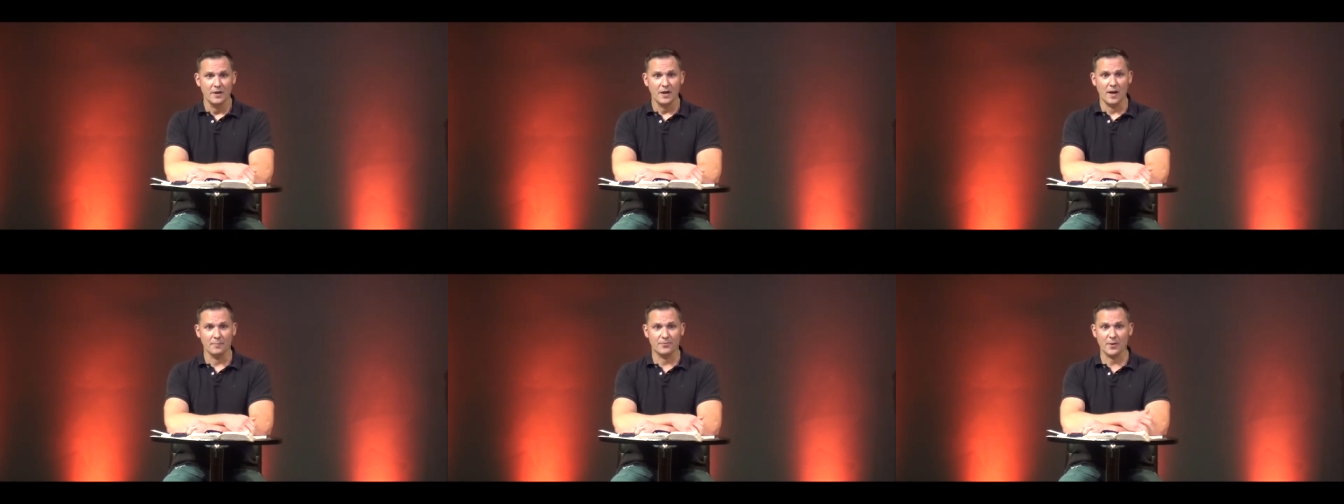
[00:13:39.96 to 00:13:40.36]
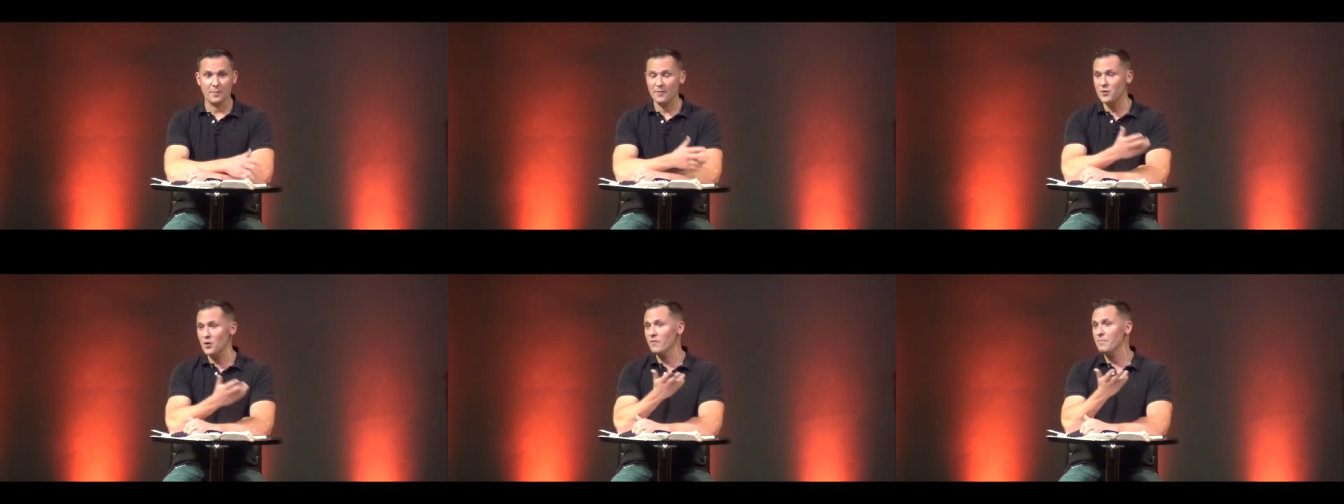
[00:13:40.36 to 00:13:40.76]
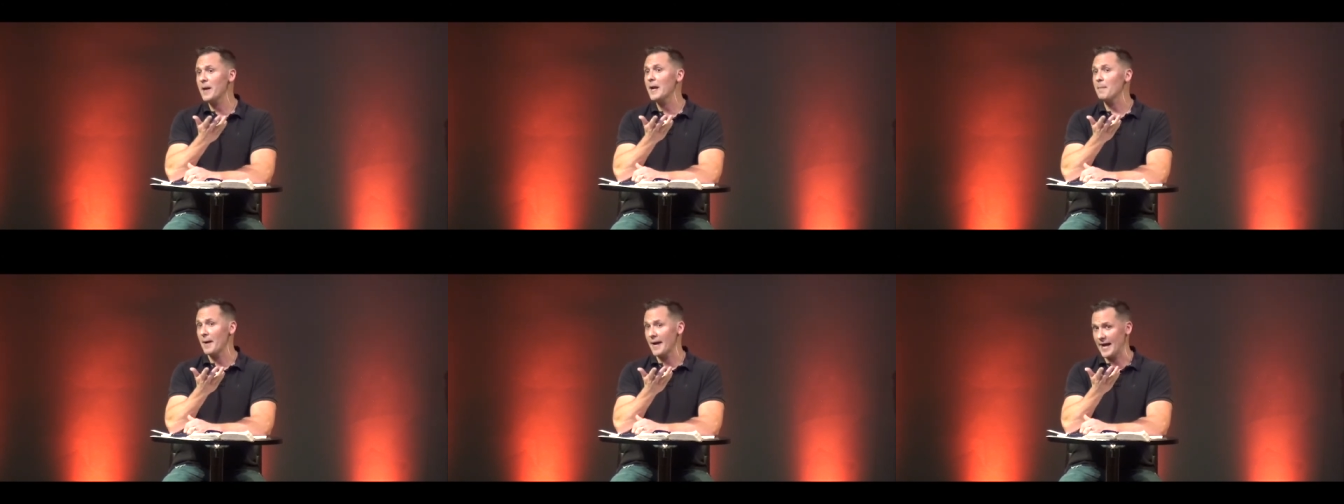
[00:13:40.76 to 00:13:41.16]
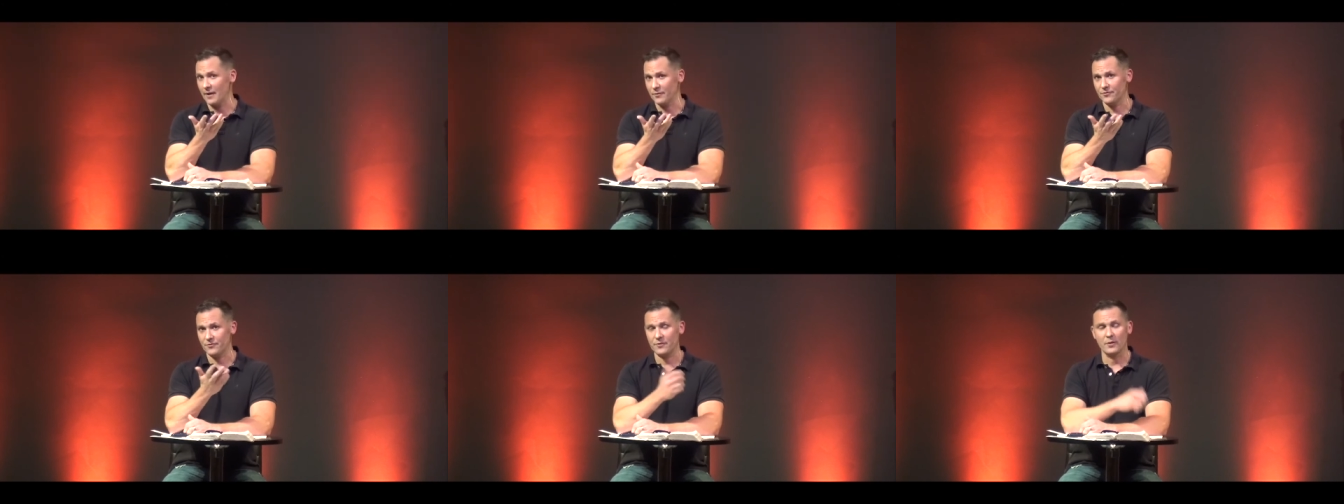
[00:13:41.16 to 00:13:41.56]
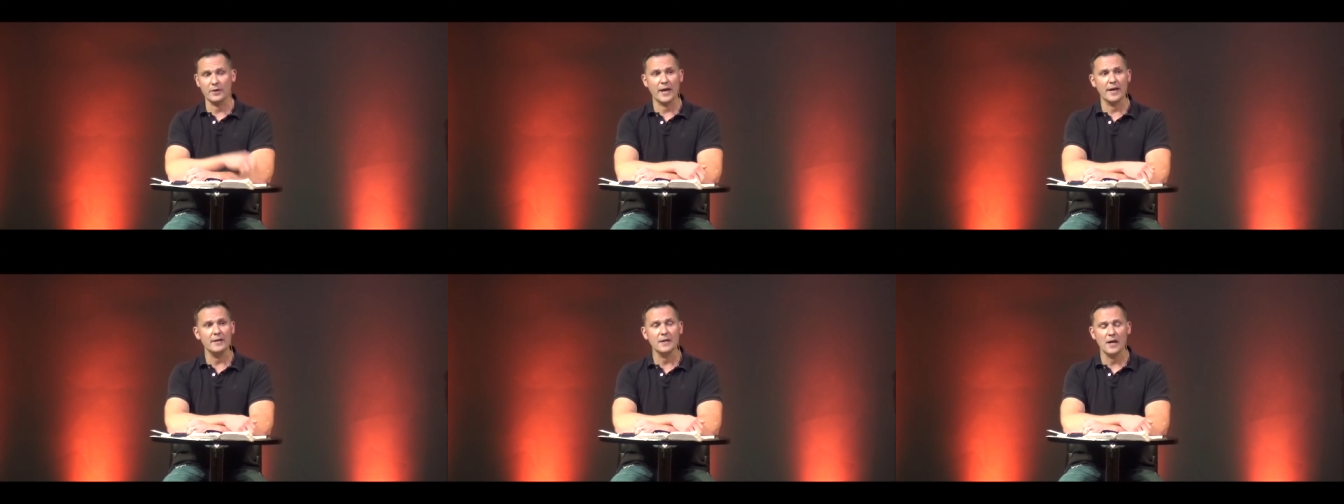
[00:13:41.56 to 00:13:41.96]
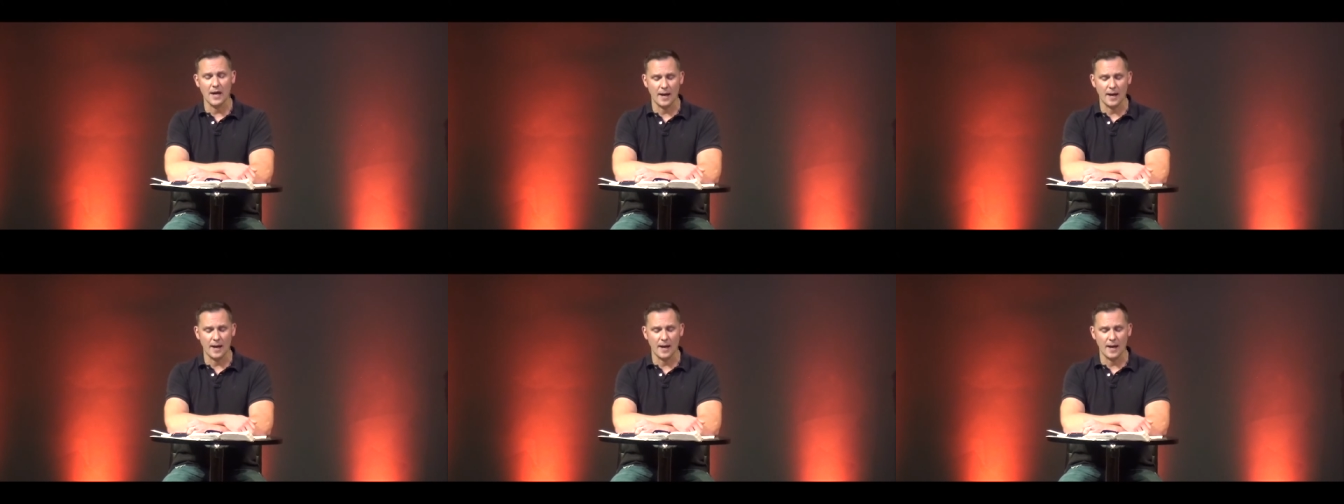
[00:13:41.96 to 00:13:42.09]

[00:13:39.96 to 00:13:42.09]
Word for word: Uh, some of you have been at my house, okay?